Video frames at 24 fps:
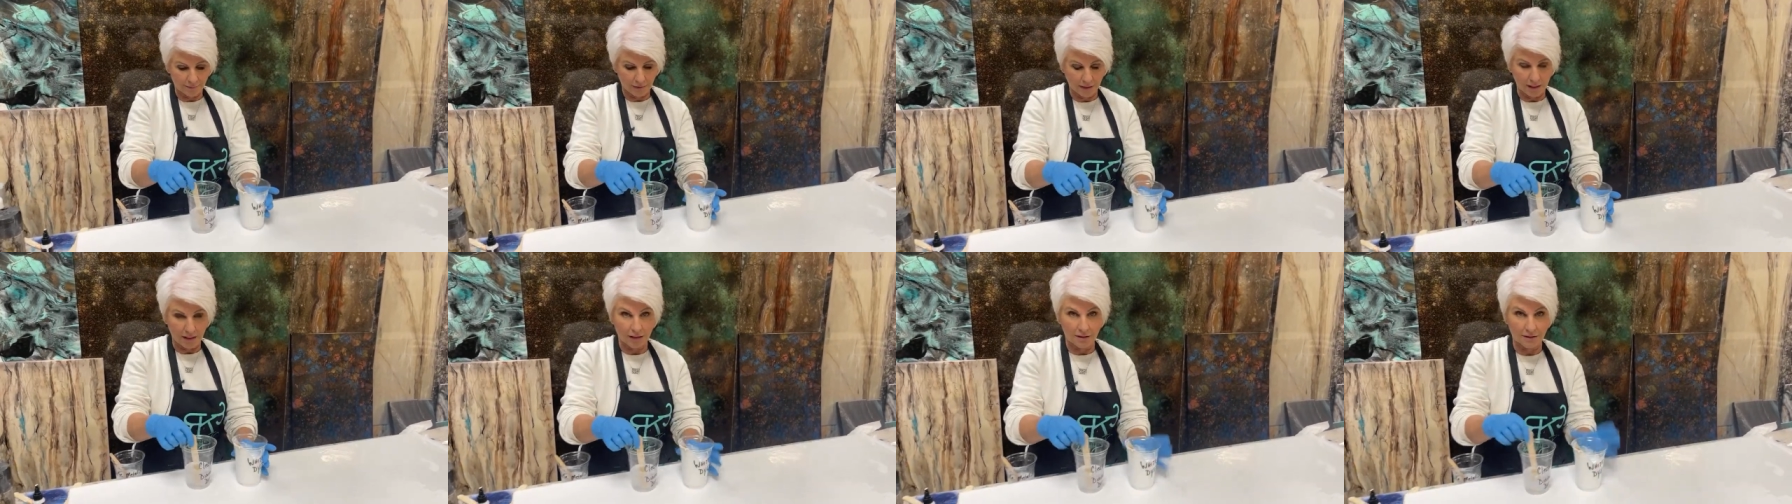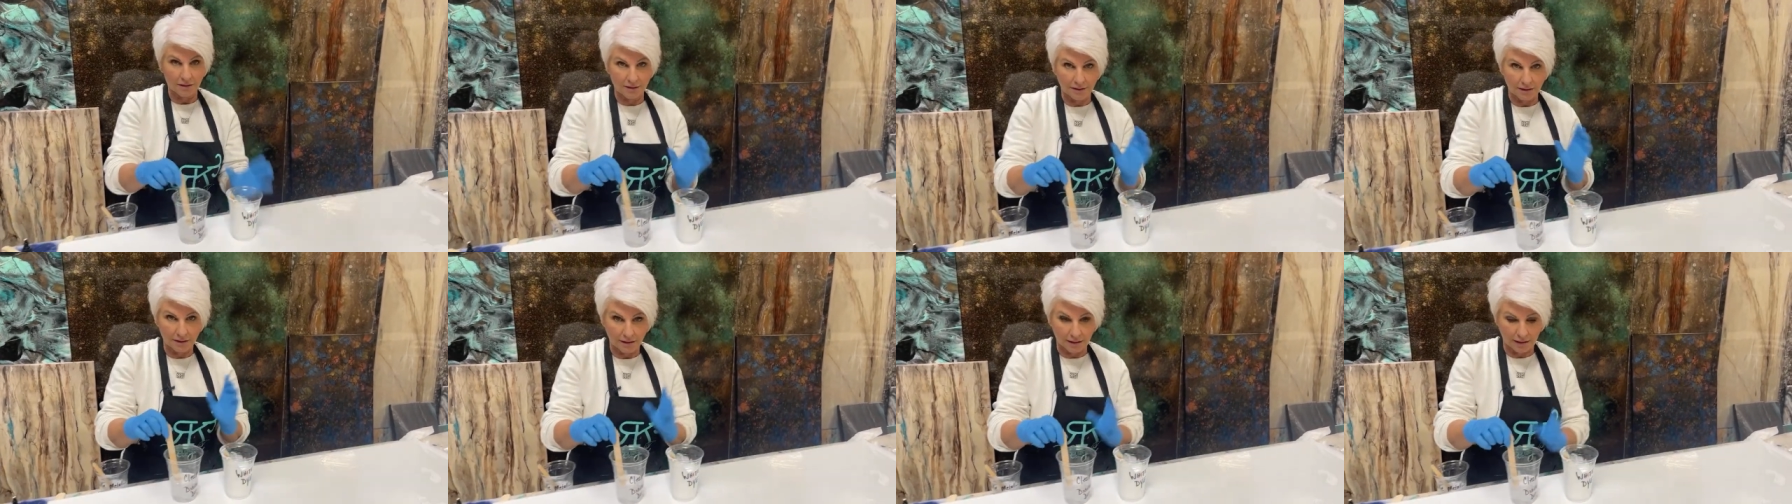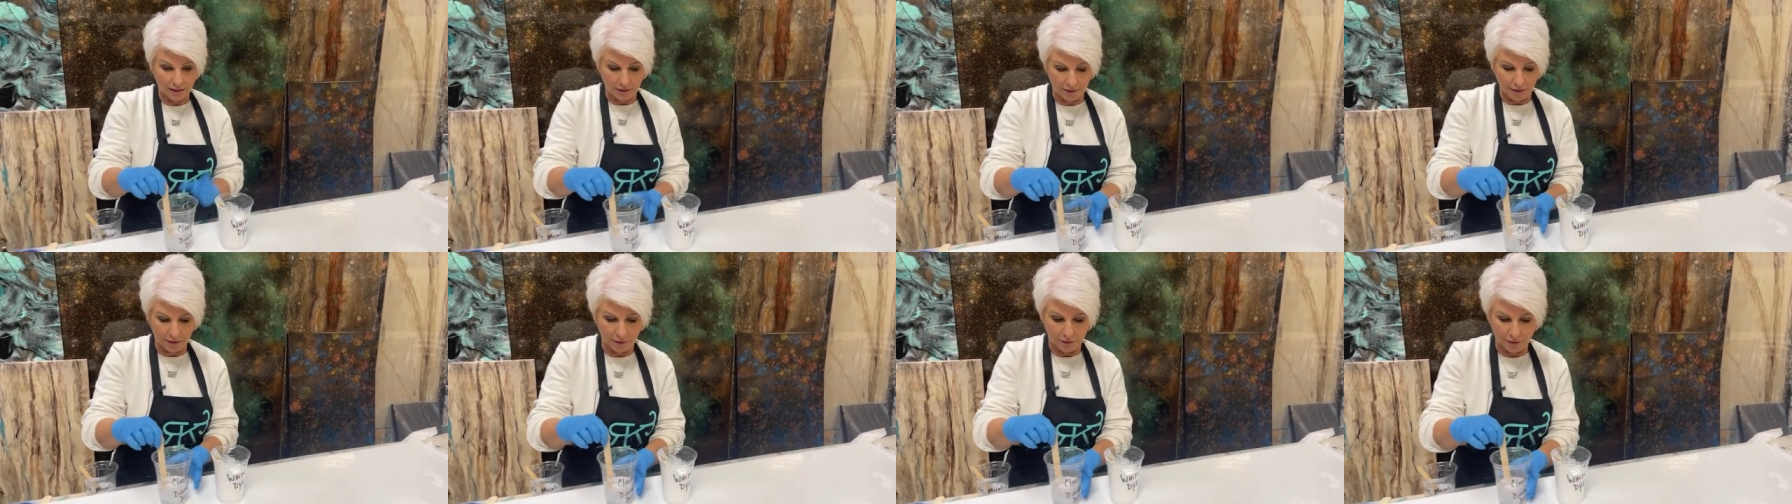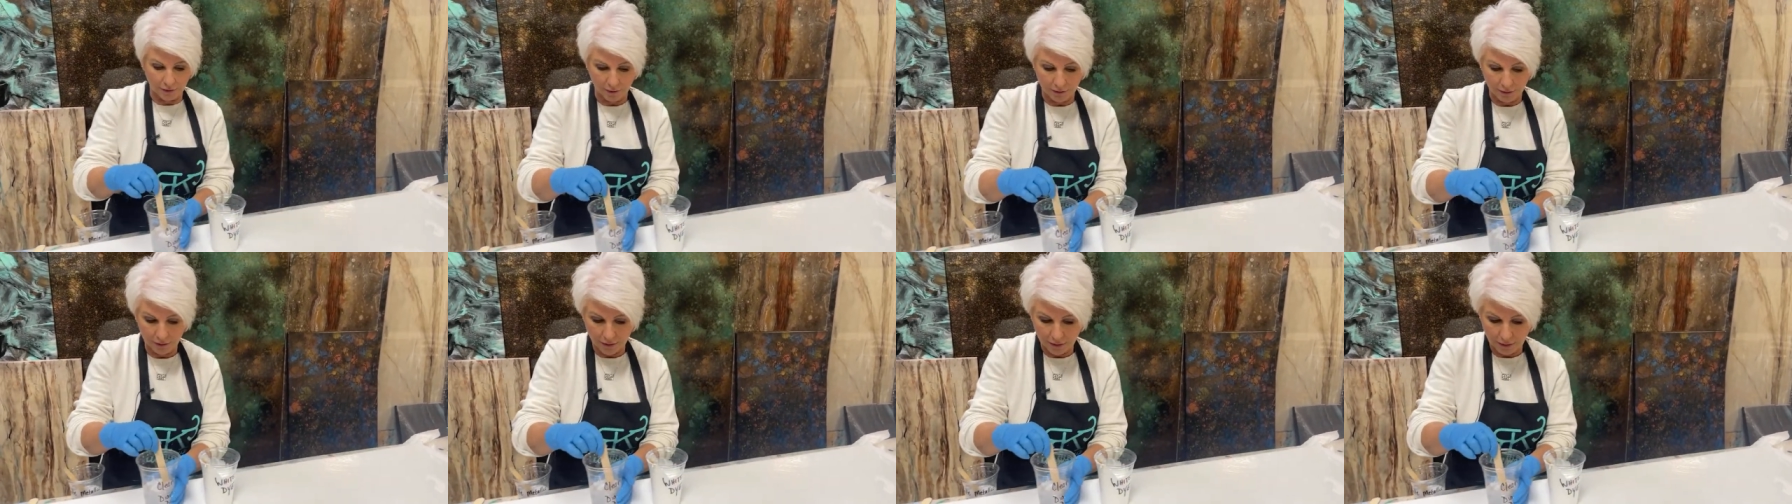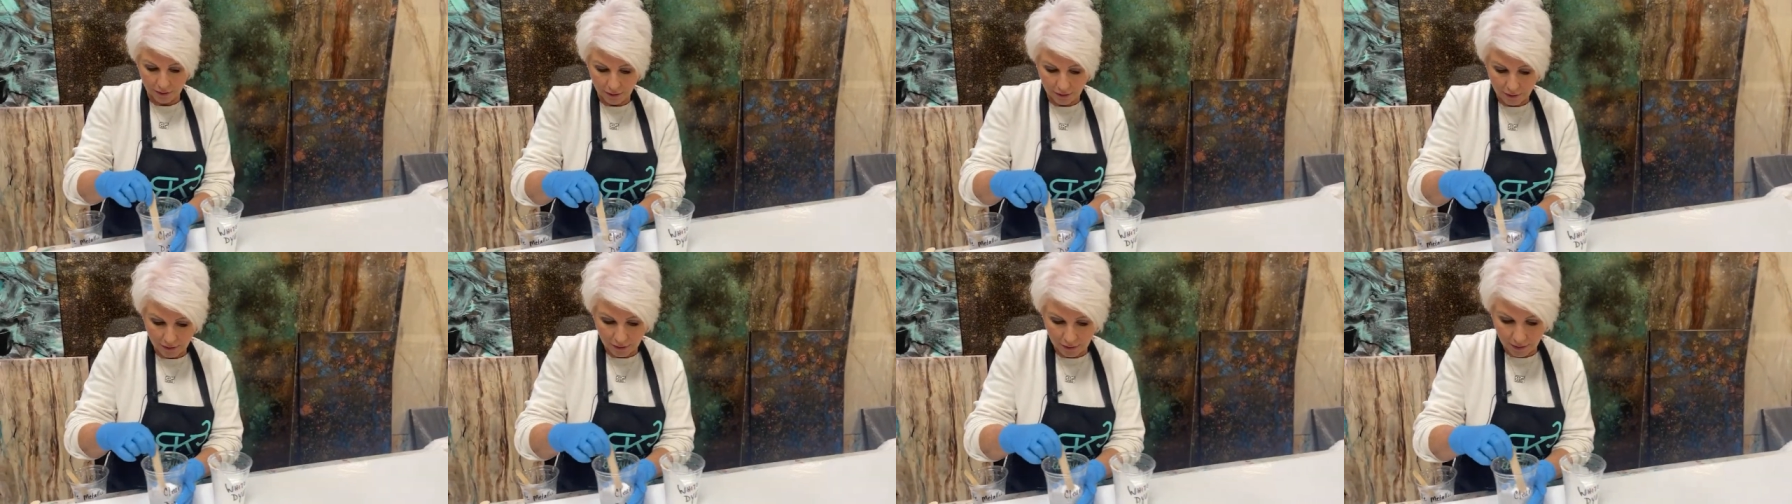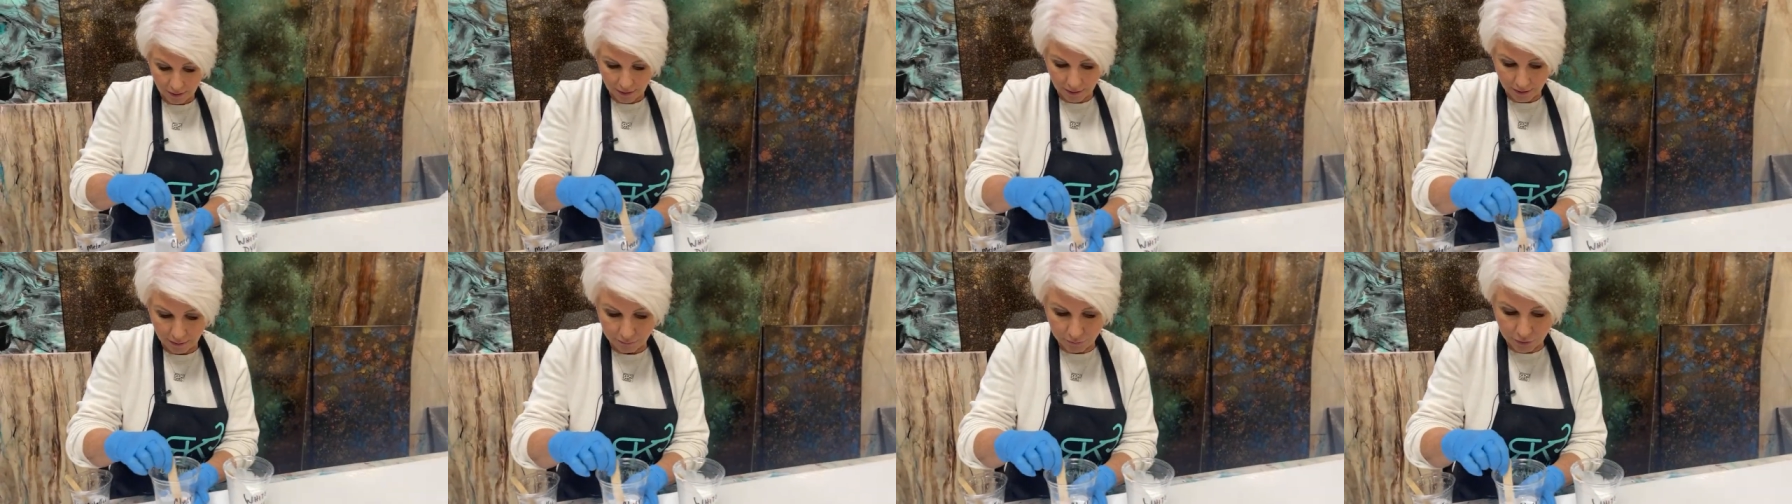into the clear
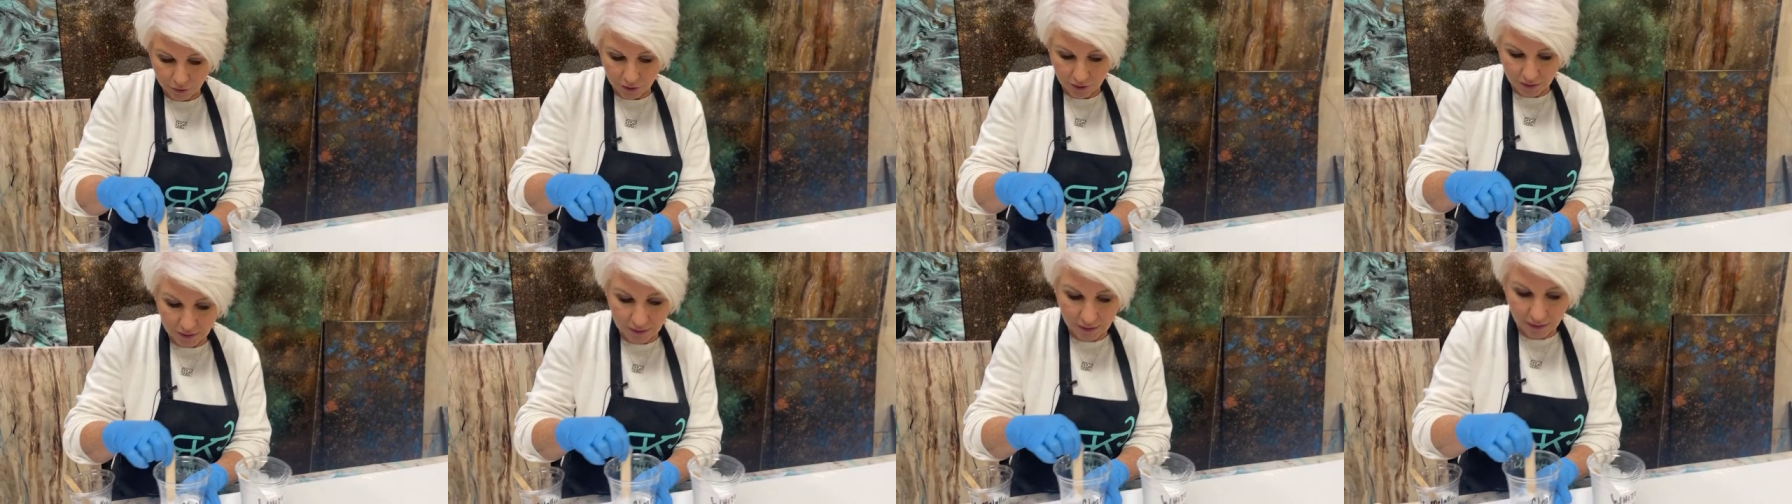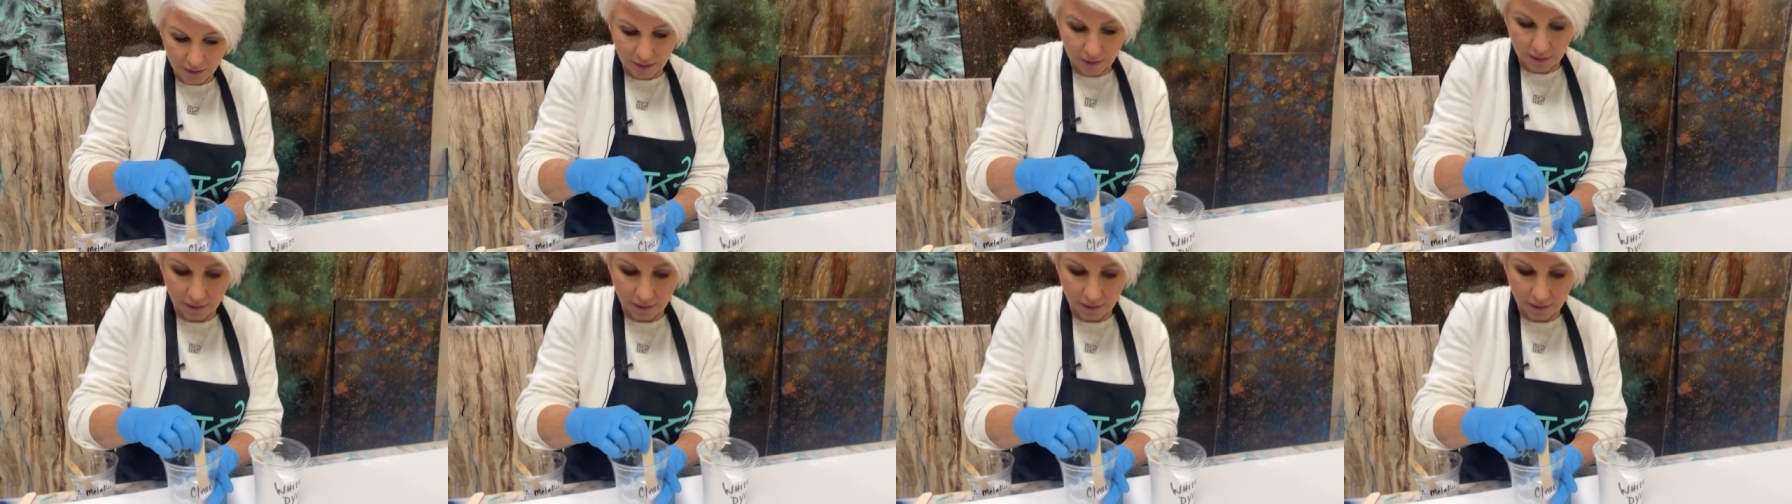and I'm just going to